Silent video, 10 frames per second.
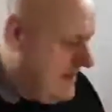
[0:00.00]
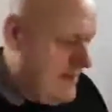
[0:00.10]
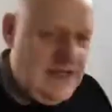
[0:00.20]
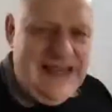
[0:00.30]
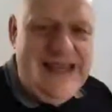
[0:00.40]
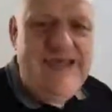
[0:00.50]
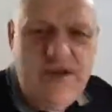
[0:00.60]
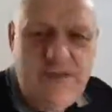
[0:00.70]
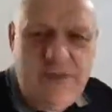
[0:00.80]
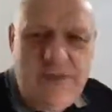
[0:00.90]
iffy, a
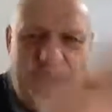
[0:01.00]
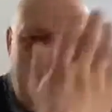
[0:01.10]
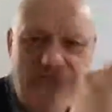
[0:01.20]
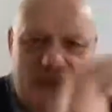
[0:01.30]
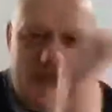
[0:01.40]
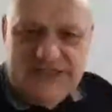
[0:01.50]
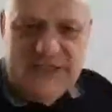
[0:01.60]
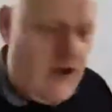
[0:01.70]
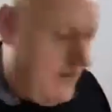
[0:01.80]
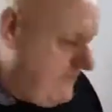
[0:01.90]
bit bumpy start, a
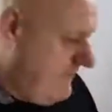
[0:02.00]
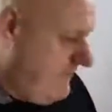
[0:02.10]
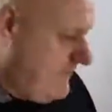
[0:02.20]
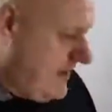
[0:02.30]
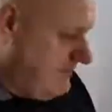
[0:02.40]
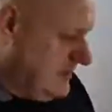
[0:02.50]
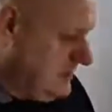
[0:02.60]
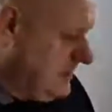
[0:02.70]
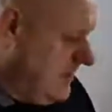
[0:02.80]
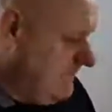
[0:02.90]
bit of a bumpy start.
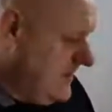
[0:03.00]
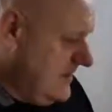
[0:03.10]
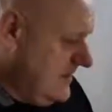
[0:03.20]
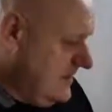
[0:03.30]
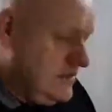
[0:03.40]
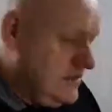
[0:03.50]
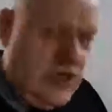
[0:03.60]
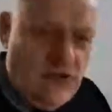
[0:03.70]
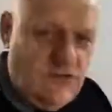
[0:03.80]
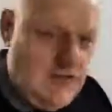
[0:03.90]
So
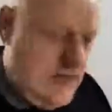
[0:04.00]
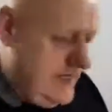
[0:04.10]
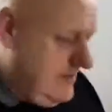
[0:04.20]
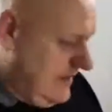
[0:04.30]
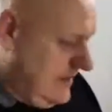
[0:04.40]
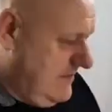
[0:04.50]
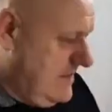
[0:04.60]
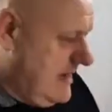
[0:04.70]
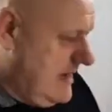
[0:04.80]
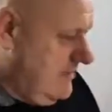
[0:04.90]
anyway, let me get
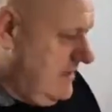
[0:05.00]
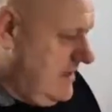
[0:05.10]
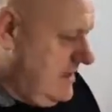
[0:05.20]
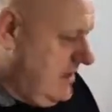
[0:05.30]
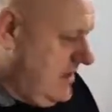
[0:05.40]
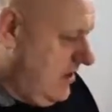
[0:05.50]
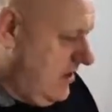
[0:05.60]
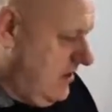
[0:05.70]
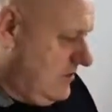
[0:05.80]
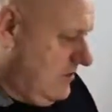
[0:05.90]
me clock.
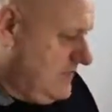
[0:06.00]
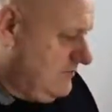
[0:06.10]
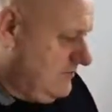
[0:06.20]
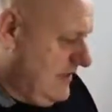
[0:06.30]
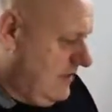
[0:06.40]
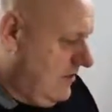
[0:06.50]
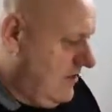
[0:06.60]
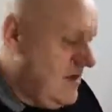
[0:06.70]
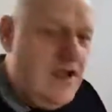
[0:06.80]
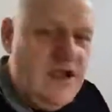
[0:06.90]
Where's me clock?
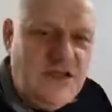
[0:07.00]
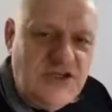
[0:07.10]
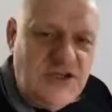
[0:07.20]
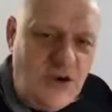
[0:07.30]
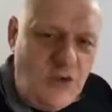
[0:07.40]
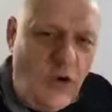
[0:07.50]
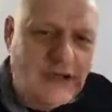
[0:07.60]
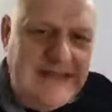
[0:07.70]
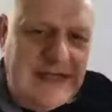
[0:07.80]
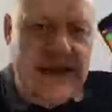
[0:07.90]
Do you know what I did?
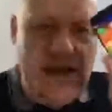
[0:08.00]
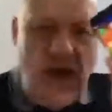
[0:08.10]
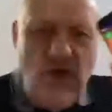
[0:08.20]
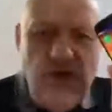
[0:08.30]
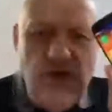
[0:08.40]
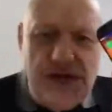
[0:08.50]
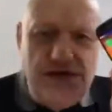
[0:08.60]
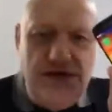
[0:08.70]
I downloaded.